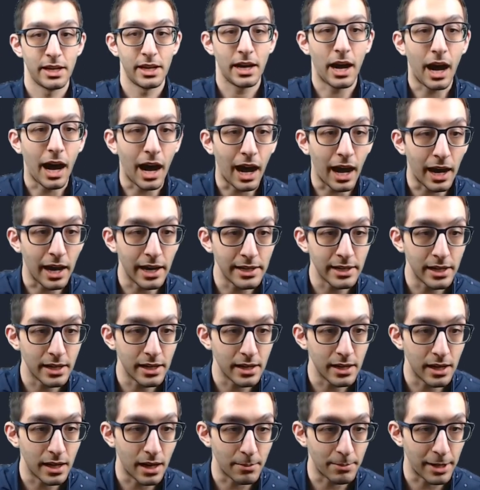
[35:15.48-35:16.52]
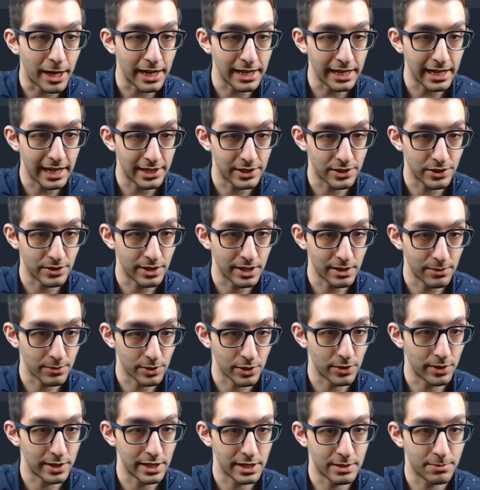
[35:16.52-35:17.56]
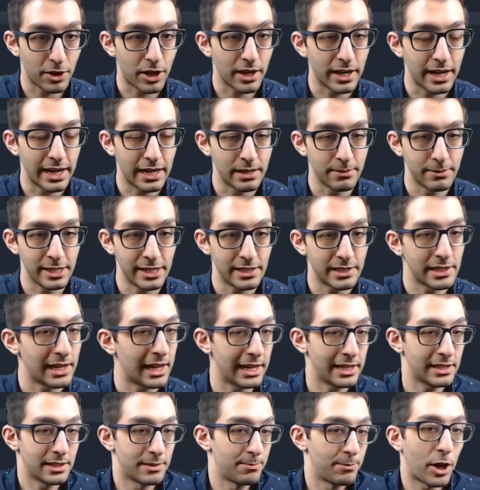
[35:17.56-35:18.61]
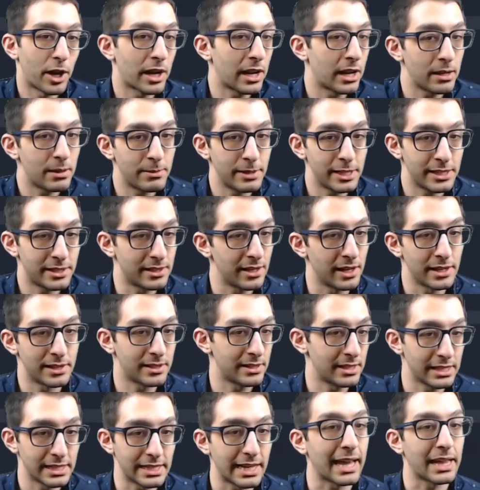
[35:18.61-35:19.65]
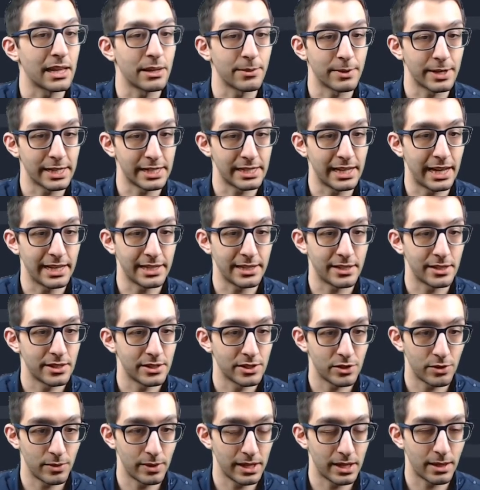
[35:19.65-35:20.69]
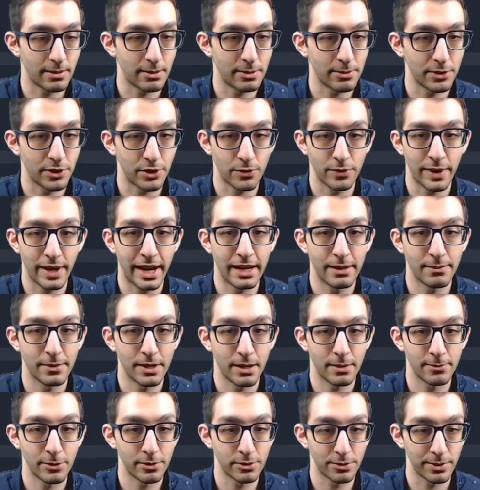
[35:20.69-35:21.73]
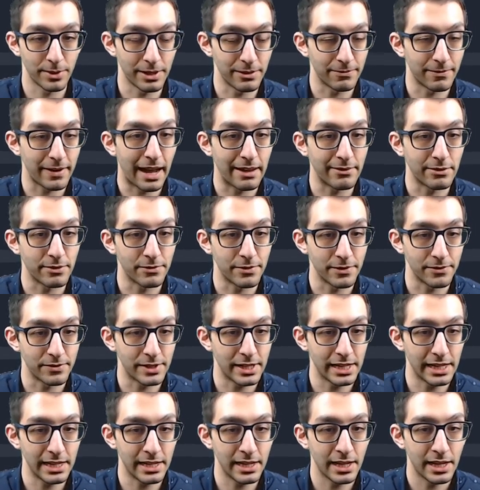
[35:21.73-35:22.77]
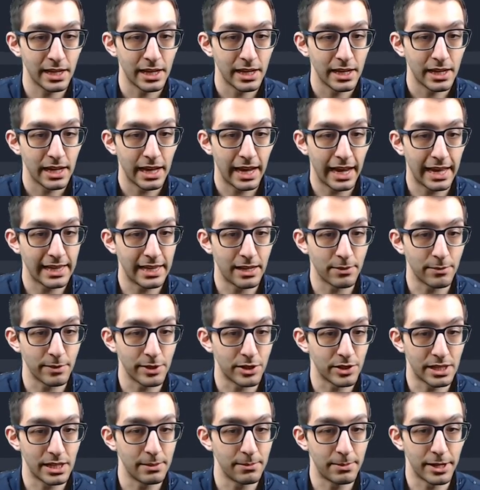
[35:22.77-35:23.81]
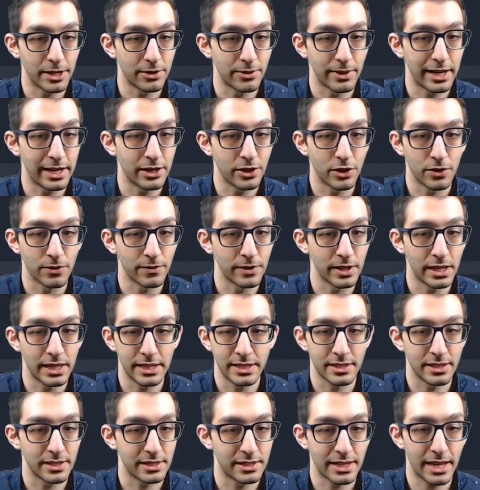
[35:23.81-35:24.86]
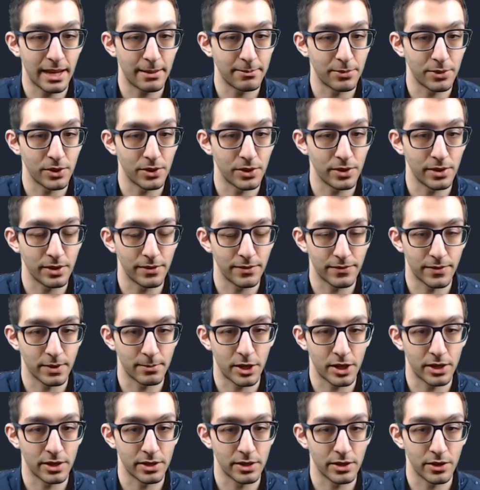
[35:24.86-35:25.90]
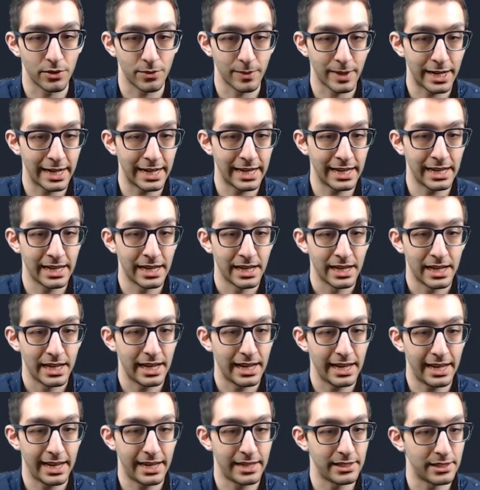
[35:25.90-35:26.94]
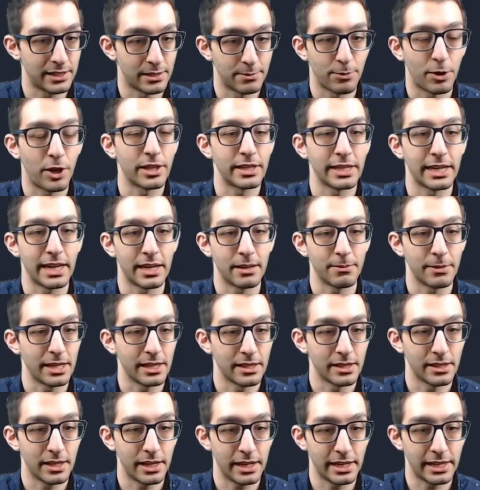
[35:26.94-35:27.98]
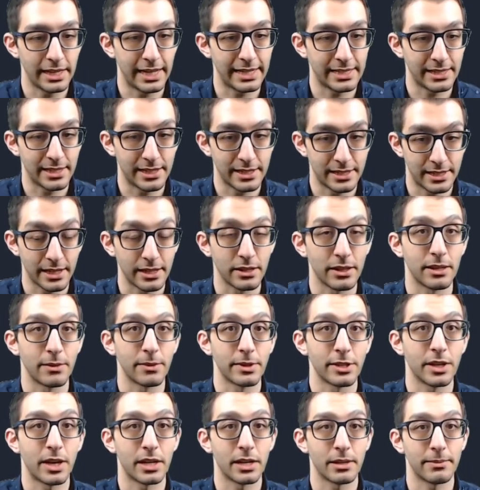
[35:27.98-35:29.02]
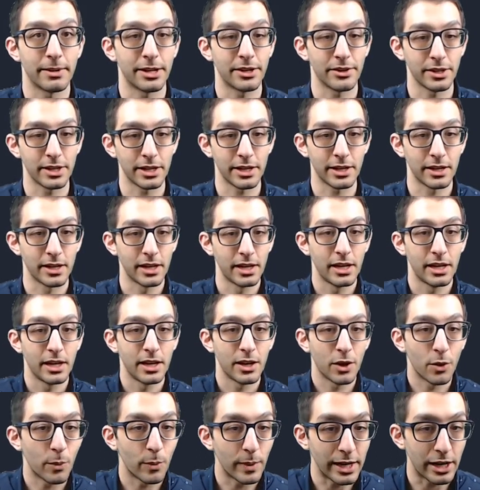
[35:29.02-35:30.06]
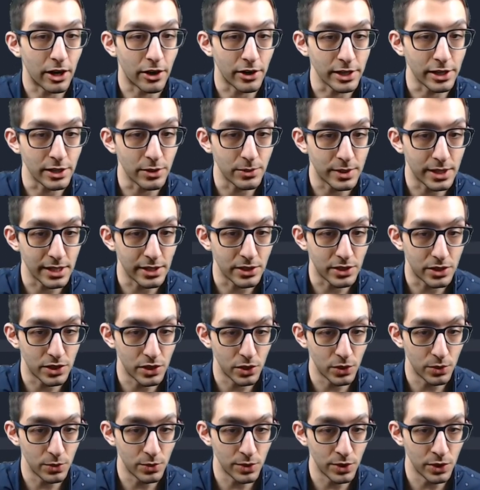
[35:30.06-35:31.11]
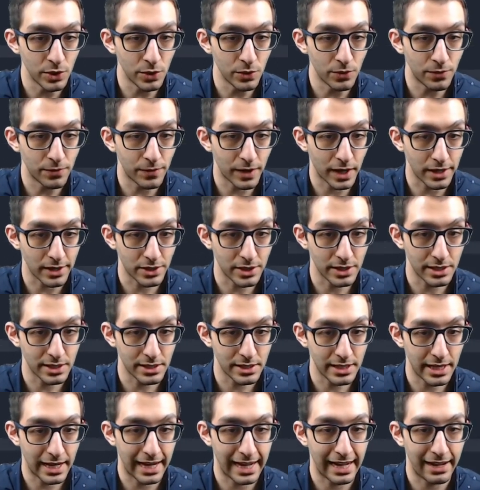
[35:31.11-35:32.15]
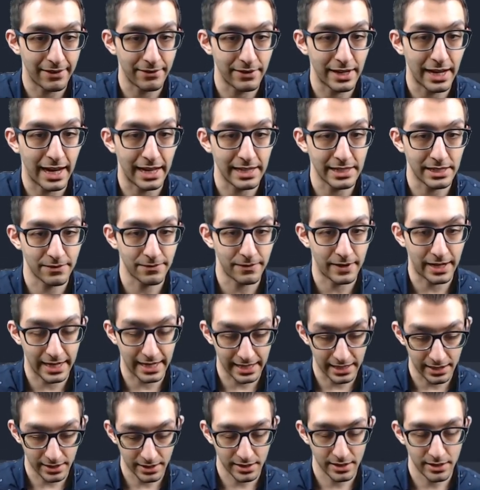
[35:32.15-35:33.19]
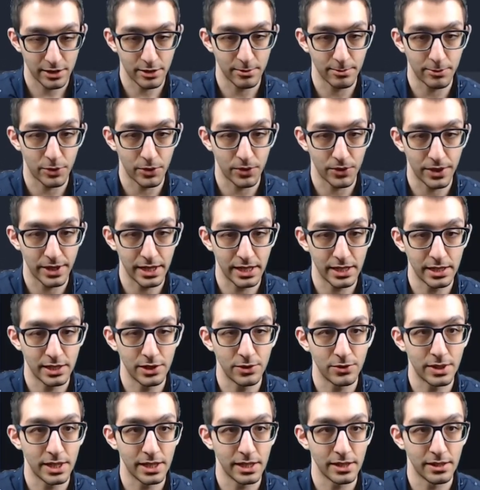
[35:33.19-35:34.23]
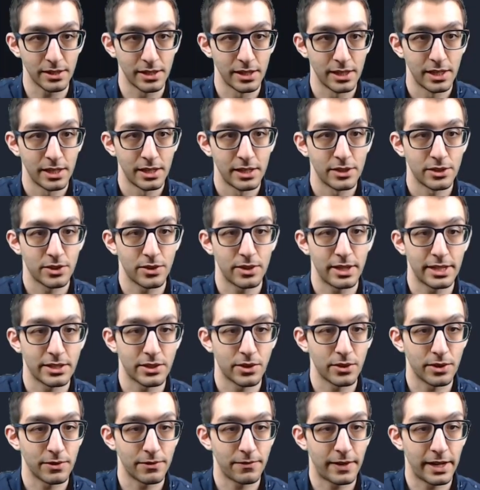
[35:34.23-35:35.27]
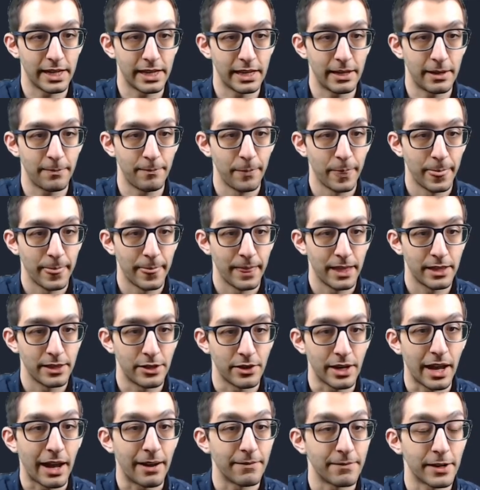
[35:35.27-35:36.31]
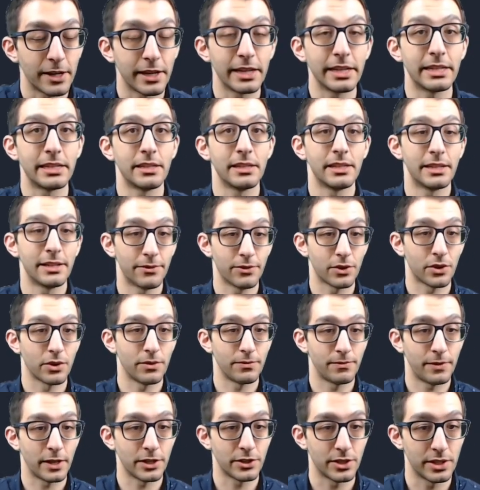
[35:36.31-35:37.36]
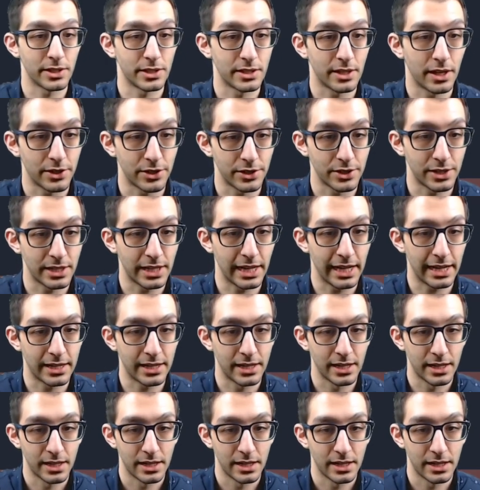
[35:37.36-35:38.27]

On a body entering, we're going to spawn enemies, and spawn enemies does exactly what it says. So we come up with a random number between 5 and 15, and then we just keep iterating over this, sample from our array, and spawn the enemy. And that's the signal that we talked about earlier. We are using two new functions that I have not defined. They're both in util, so let's go define them. They're not very difficult functions to understand.